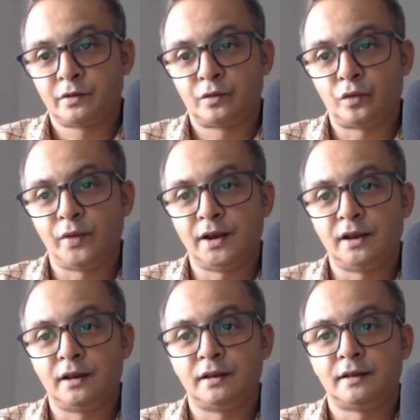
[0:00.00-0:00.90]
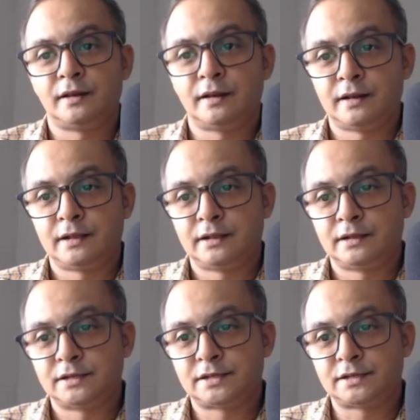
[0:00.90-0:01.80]
will
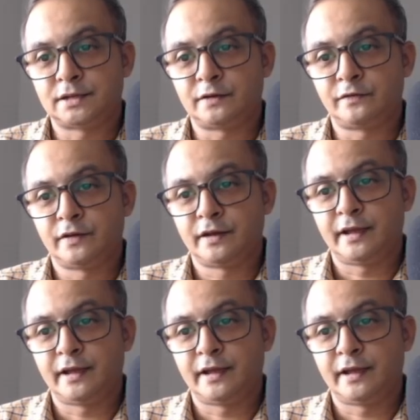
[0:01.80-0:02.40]
serve